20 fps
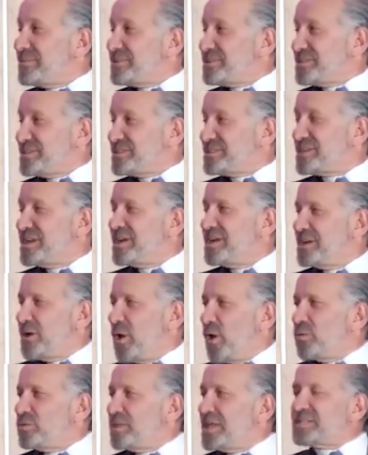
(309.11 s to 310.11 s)
Which is,
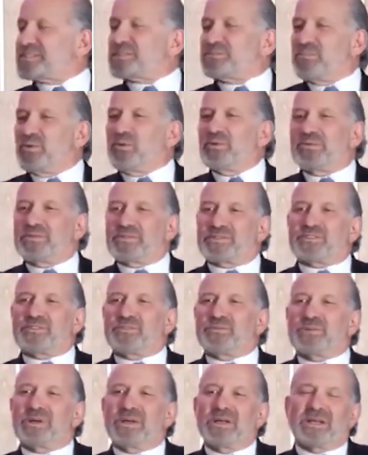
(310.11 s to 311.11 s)
oh, let's move
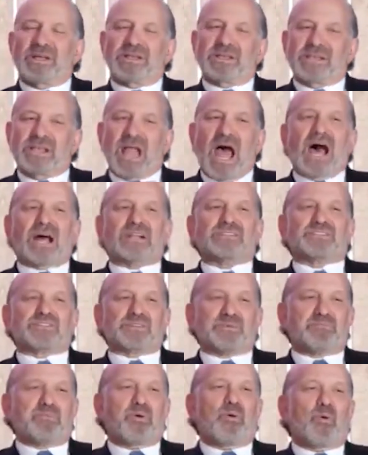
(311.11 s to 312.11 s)
to not
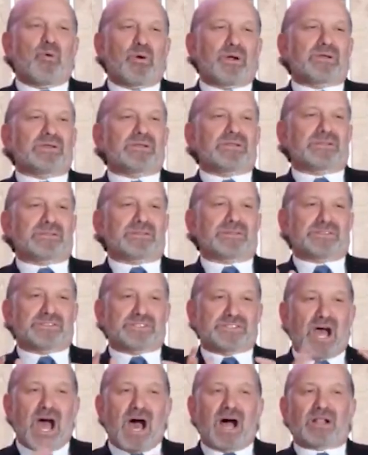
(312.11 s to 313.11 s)
support the
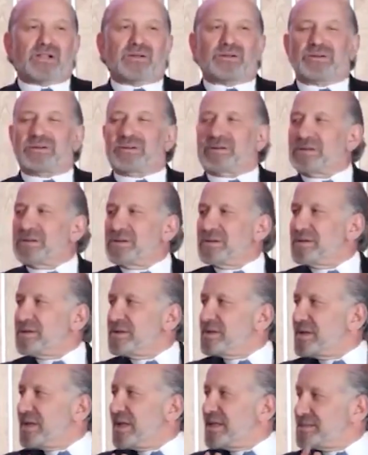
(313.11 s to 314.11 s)
dollar
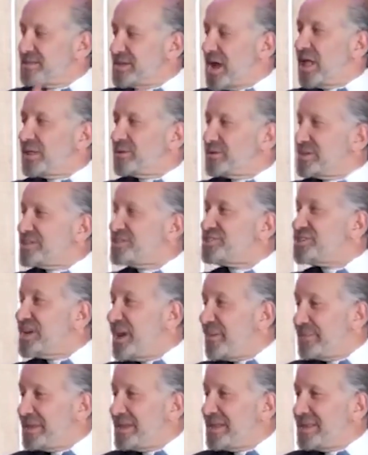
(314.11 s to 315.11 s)
and dollar
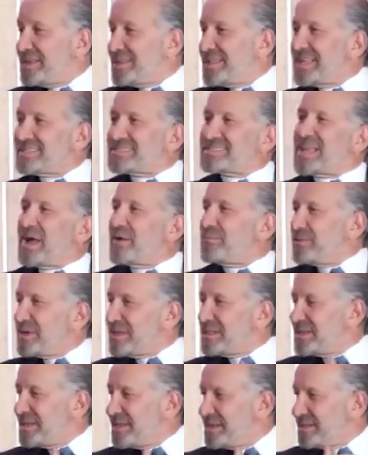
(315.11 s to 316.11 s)
hegemony. That's not
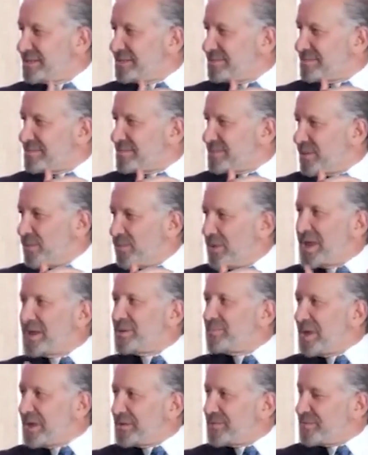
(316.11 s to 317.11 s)
really the way
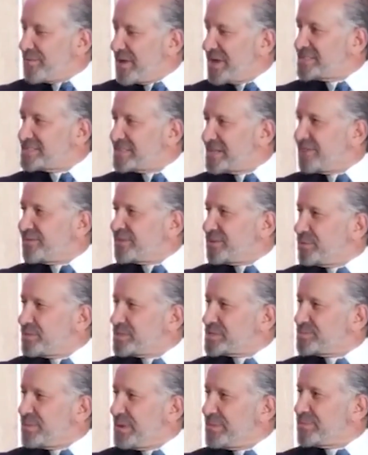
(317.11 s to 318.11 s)
to make friends and
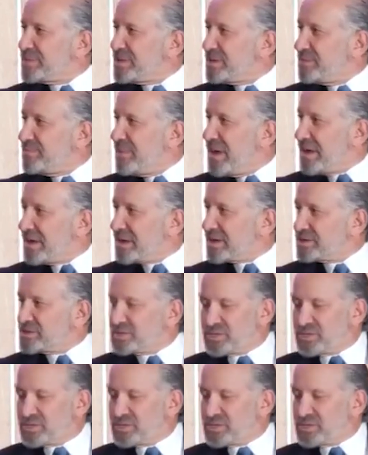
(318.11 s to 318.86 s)
influence people in America.